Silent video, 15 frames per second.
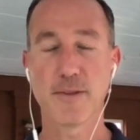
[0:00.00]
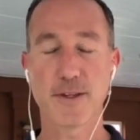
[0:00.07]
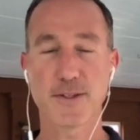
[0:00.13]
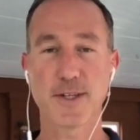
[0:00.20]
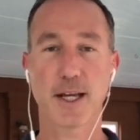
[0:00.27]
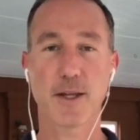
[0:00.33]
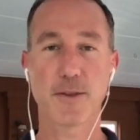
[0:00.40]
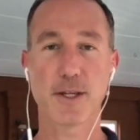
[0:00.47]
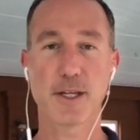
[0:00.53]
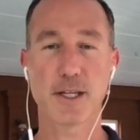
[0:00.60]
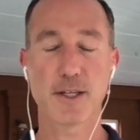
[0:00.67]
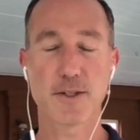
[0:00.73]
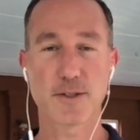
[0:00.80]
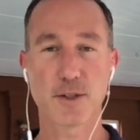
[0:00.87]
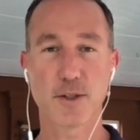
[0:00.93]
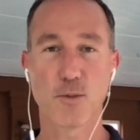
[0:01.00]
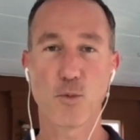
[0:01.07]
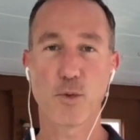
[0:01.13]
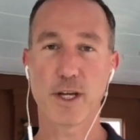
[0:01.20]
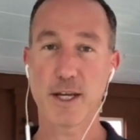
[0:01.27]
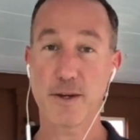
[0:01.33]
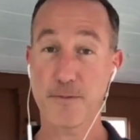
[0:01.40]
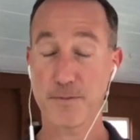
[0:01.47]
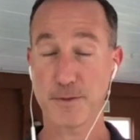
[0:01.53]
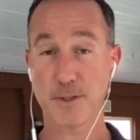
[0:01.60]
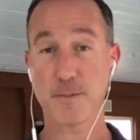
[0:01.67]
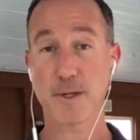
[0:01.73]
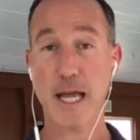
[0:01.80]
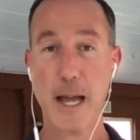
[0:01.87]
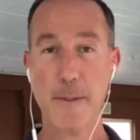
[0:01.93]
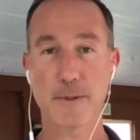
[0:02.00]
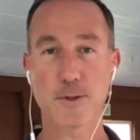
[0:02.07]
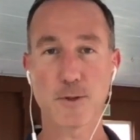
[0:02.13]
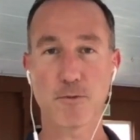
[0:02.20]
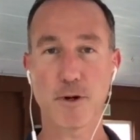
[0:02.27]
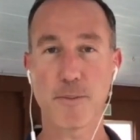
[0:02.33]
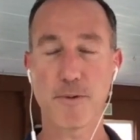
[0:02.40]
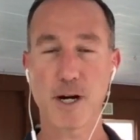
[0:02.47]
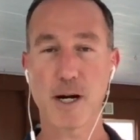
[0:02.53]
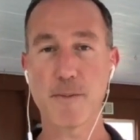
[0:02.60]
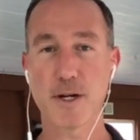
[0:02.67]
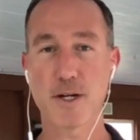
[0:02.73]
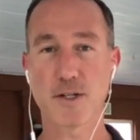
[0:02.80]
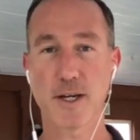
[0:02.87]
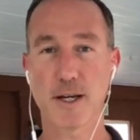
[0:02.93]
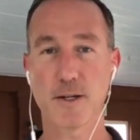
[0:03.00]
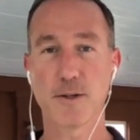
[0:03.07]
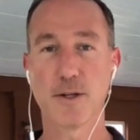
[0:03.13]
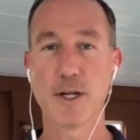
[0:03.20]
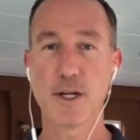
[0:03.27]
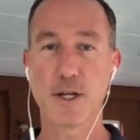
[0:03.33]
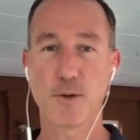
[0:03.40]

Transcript: The second thing is, if something happens to our primary channel,